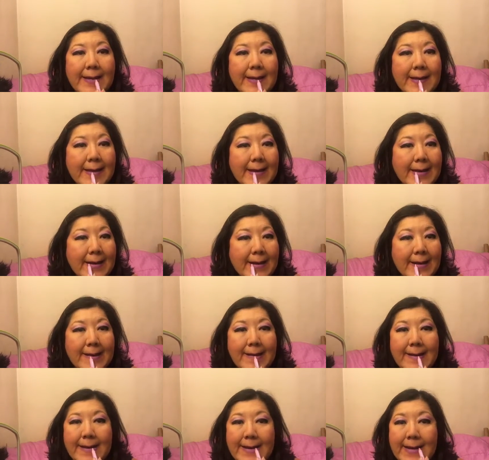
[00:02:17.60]

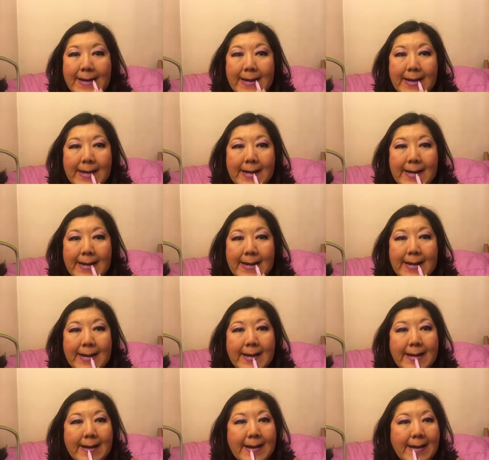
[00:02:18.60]

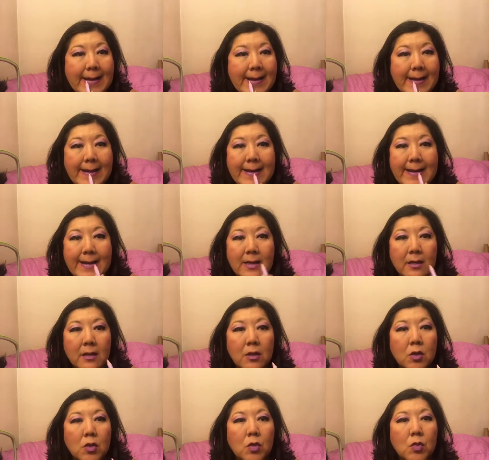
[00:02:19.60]

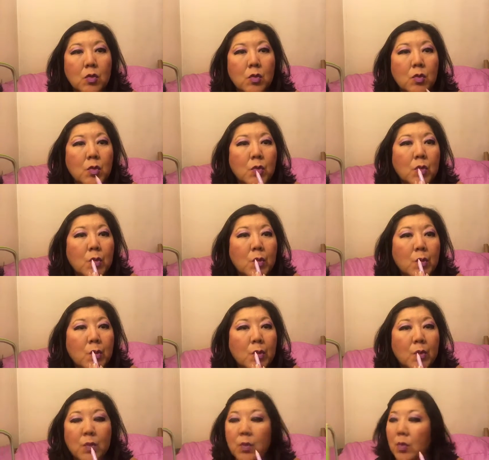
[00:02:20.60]

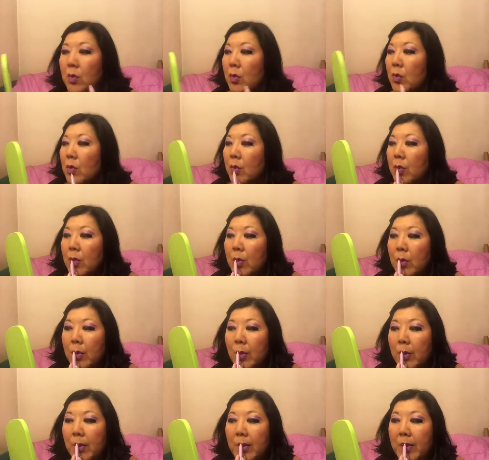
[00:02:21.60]

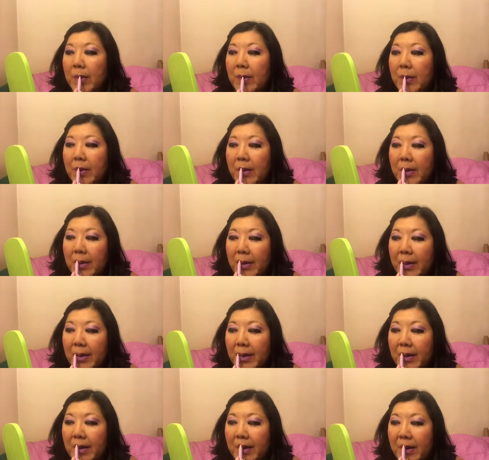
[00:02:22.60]

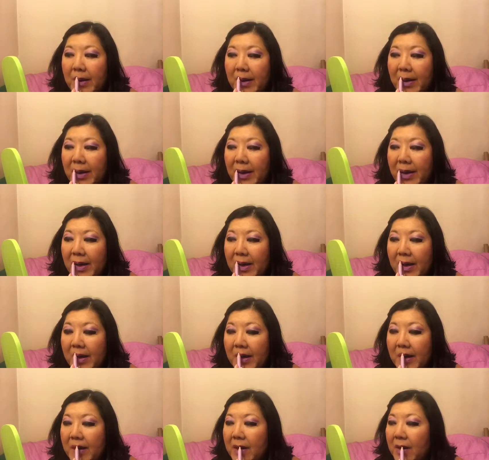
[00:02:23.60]

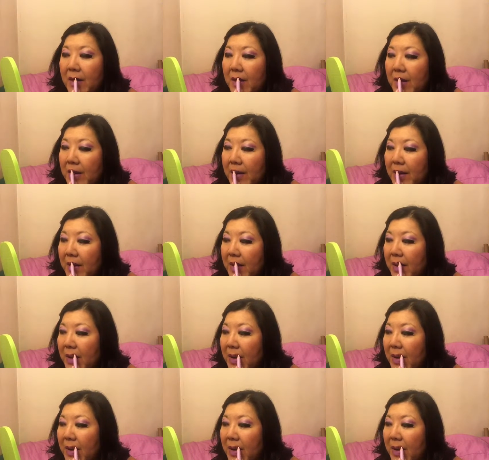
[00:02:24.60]
Nobody speaks.